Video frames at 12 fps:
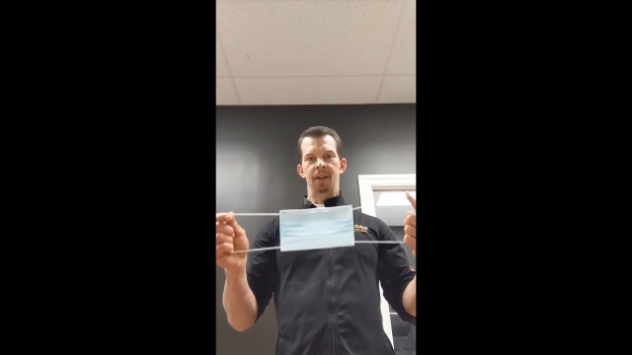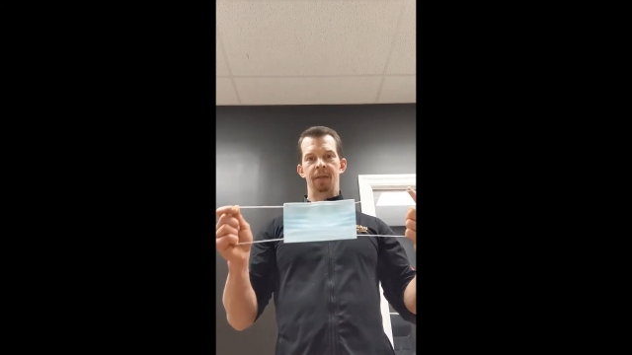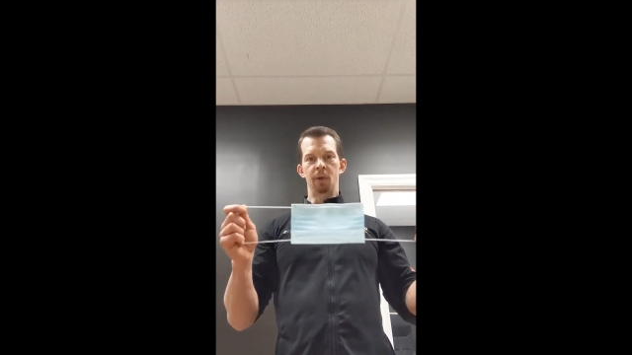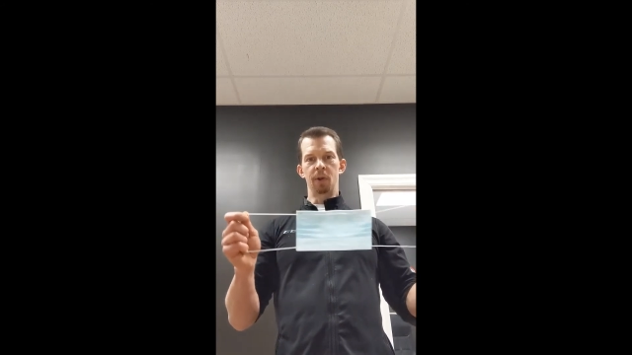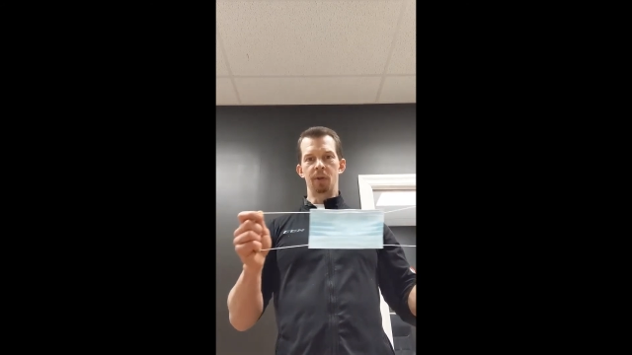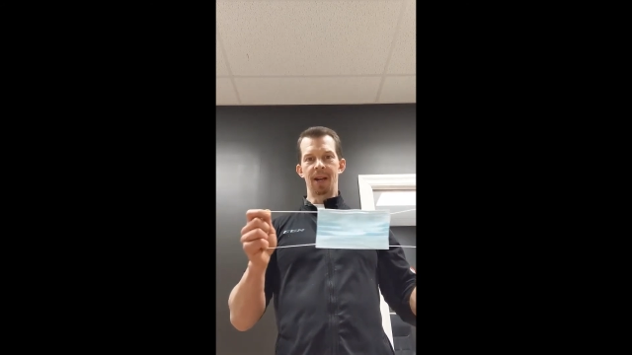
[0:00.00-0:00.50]

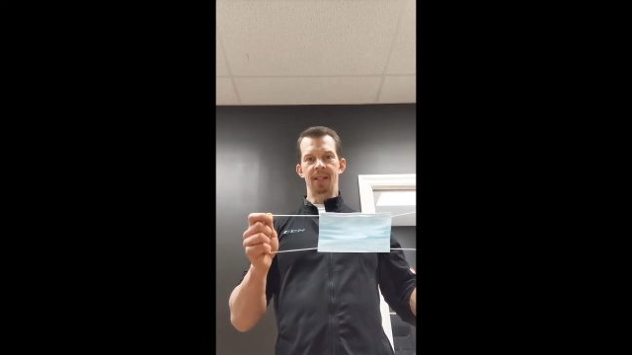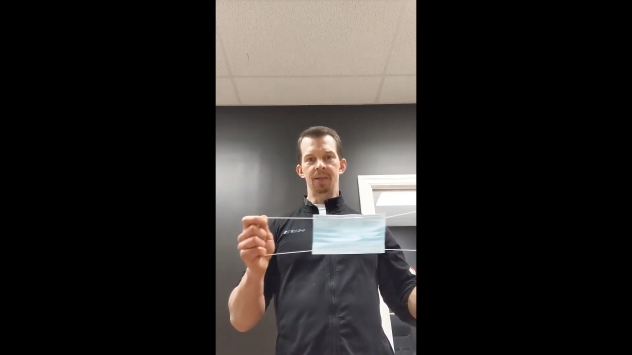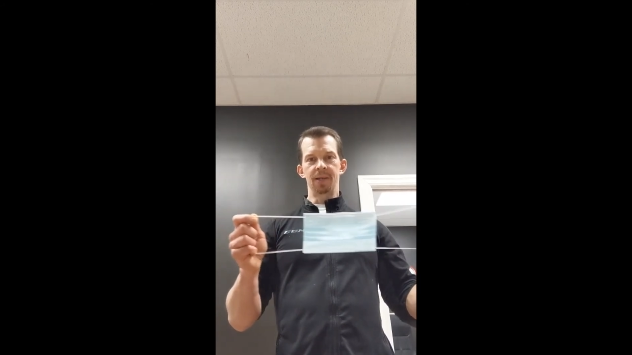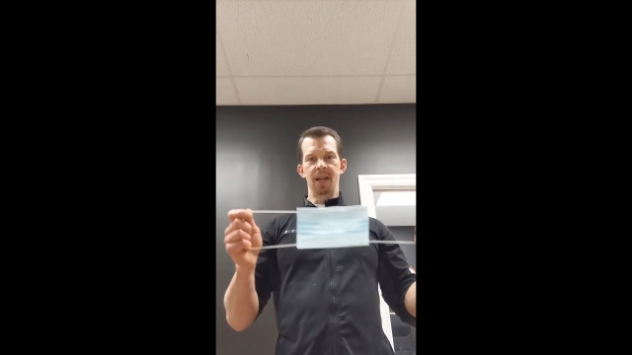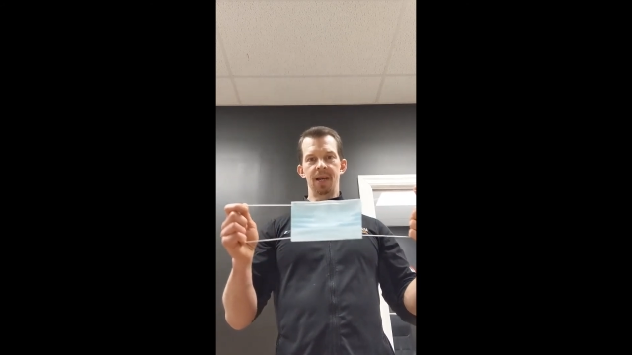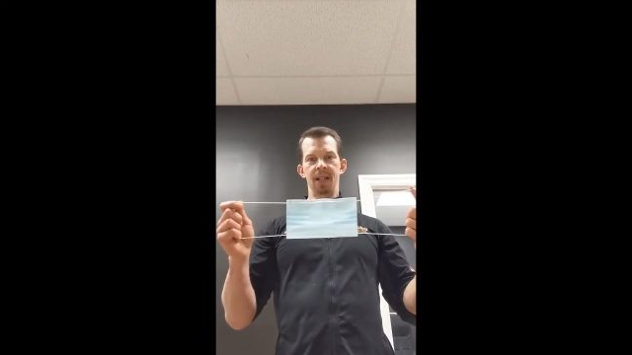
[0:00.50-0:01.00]
for the rest of
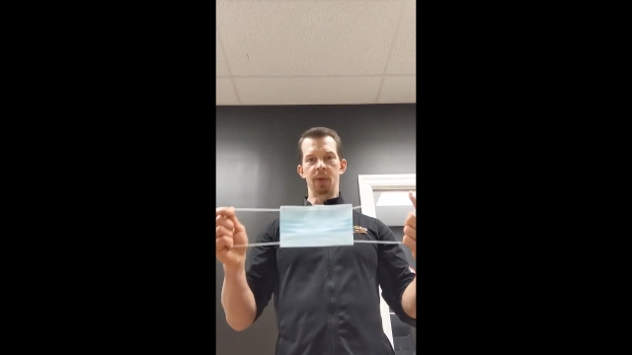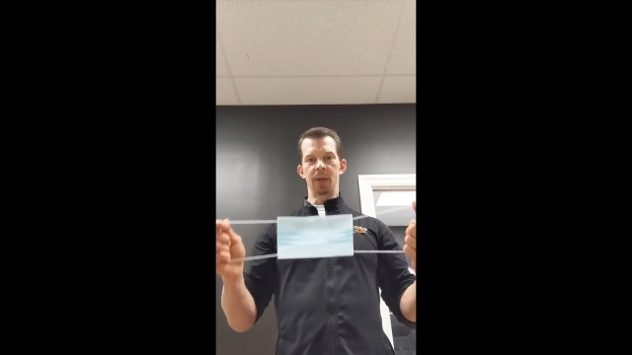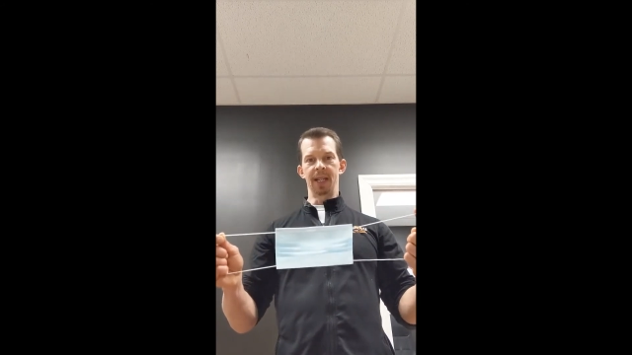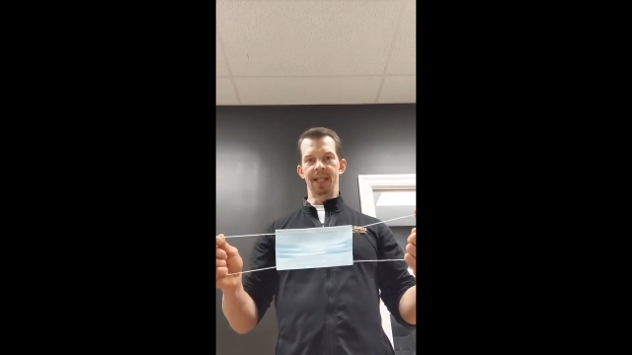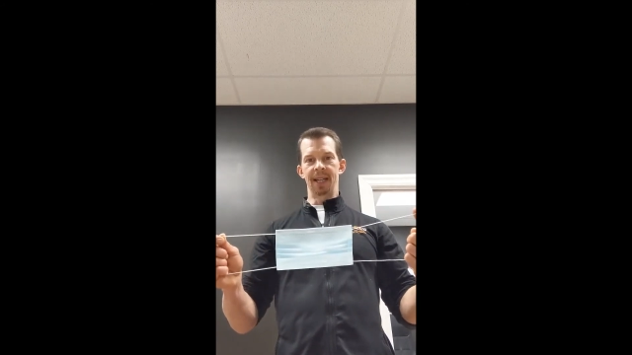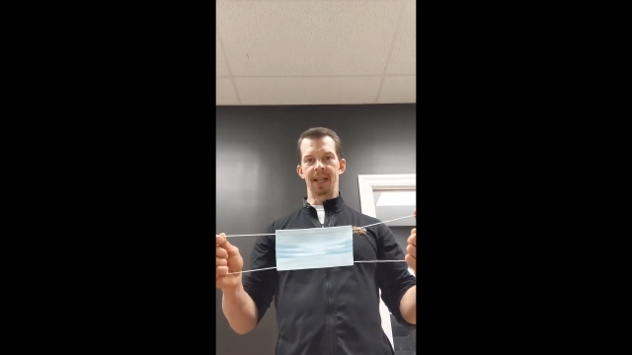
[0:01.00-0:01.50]
the day. So we
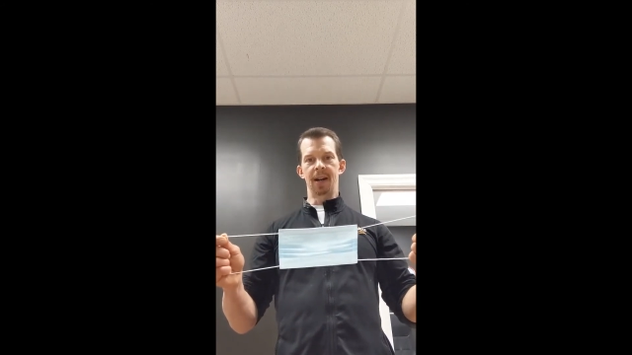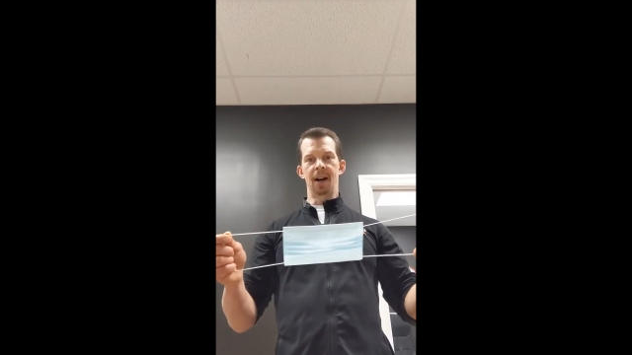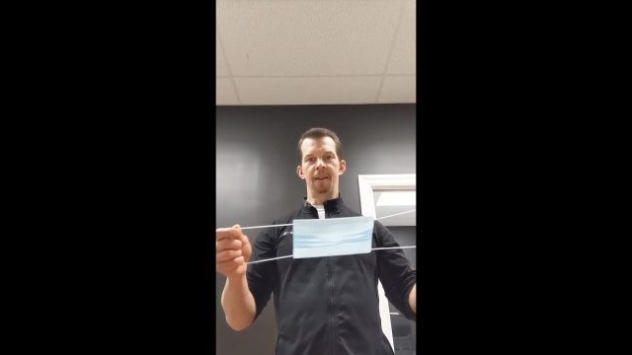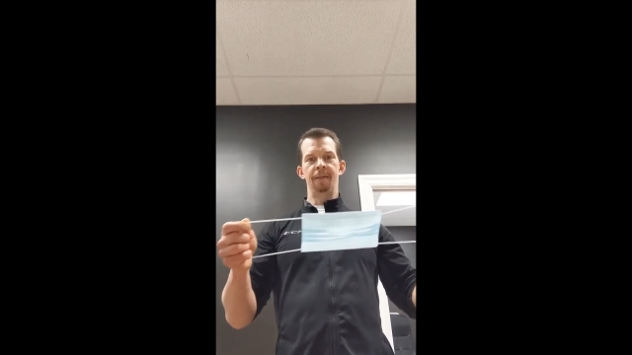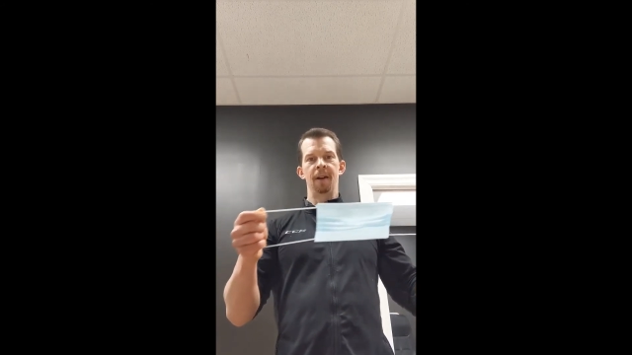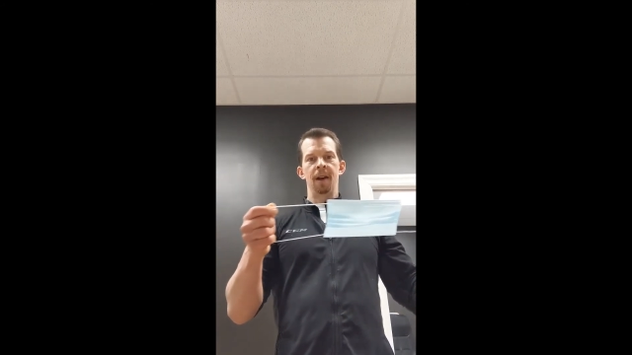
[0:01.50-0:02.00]
can take it
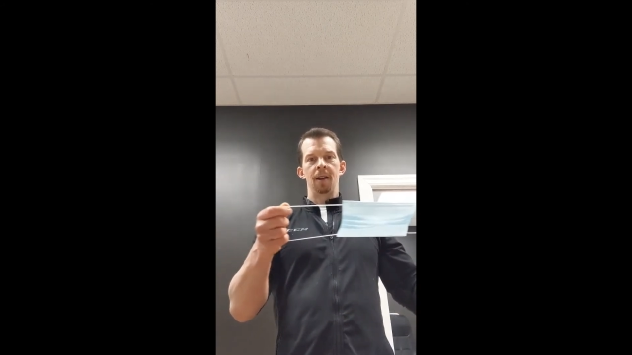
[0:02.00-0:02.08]
off,